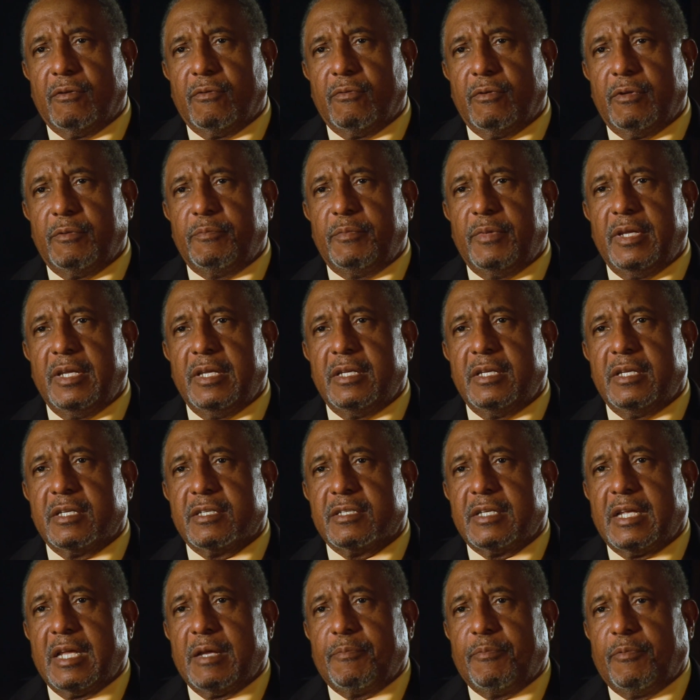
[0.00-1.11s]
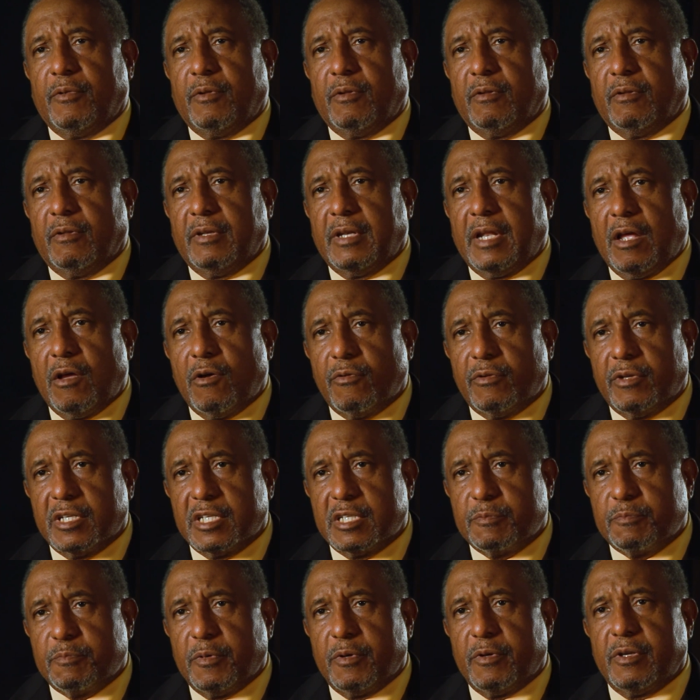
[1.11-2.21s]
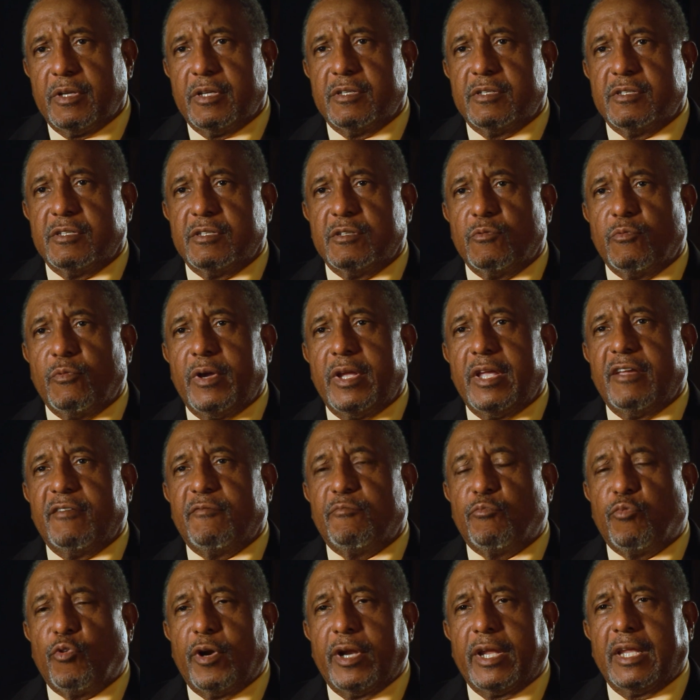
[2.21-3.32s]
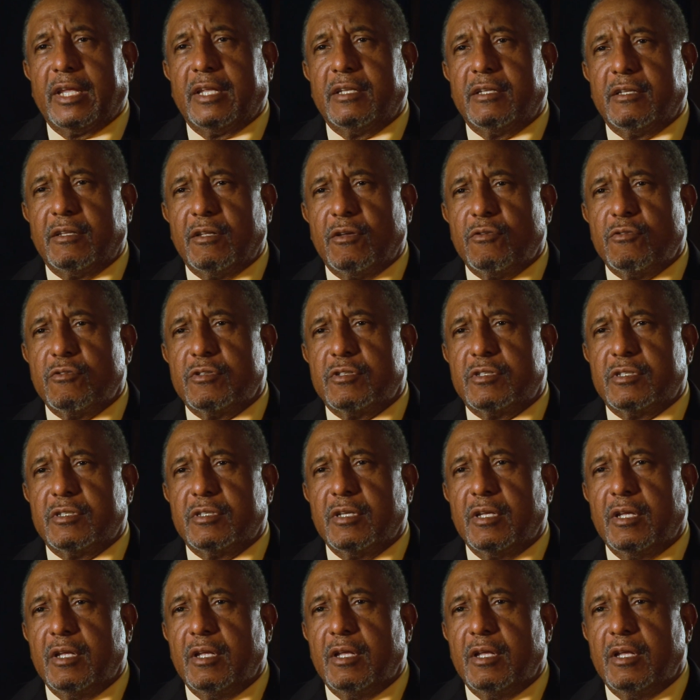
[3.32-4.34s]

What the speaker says: would be an example in our own experience as a way of bringing those